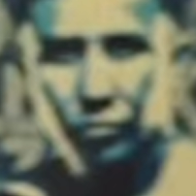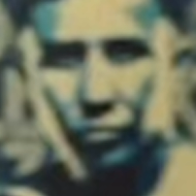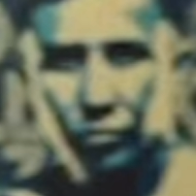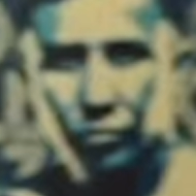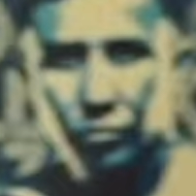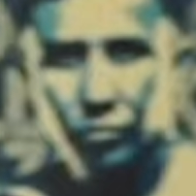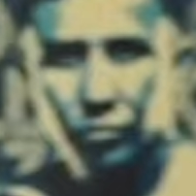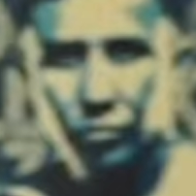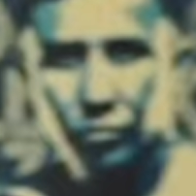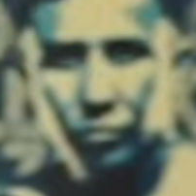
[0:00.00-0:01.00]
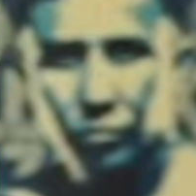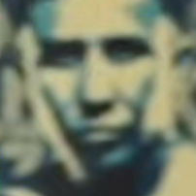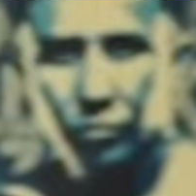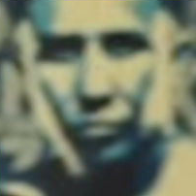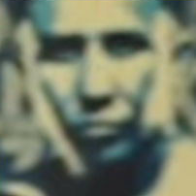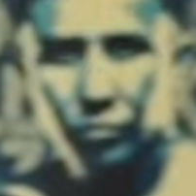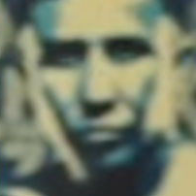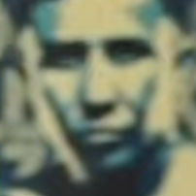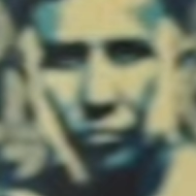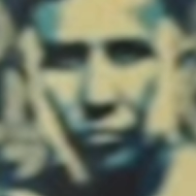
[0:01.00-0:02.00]

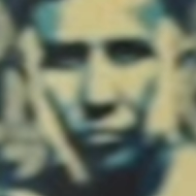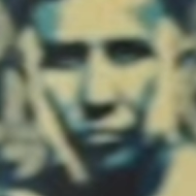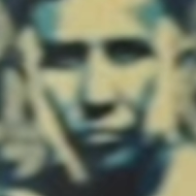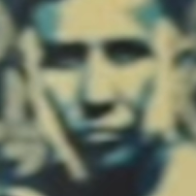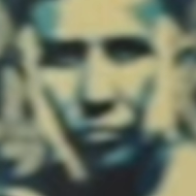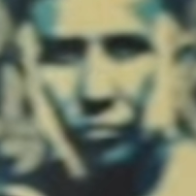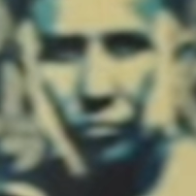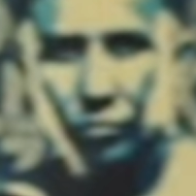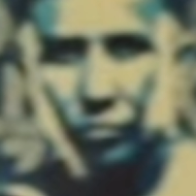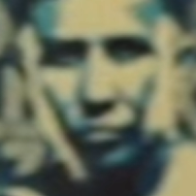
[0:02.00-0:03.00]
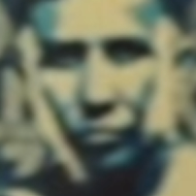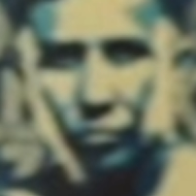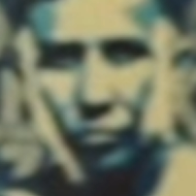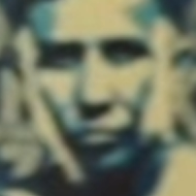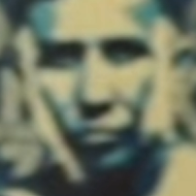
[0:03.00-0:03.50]
(silent)